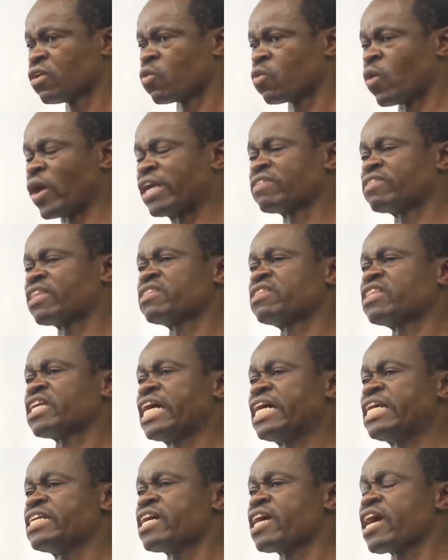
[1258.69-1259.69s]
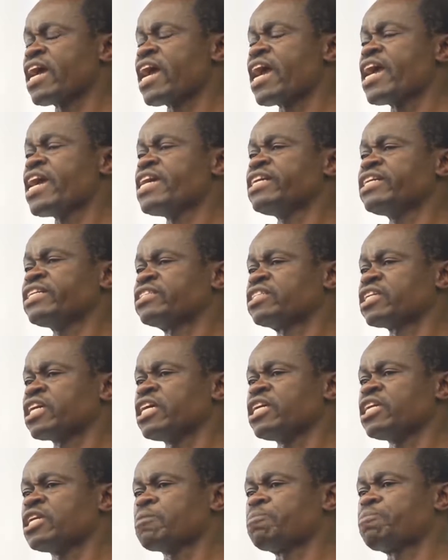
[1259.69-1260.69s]
when the then 8
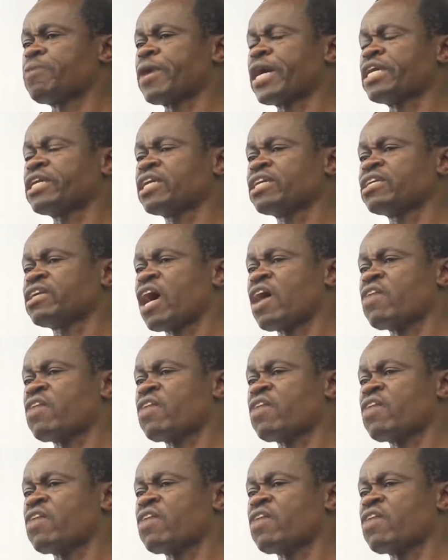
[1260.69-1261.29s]
independent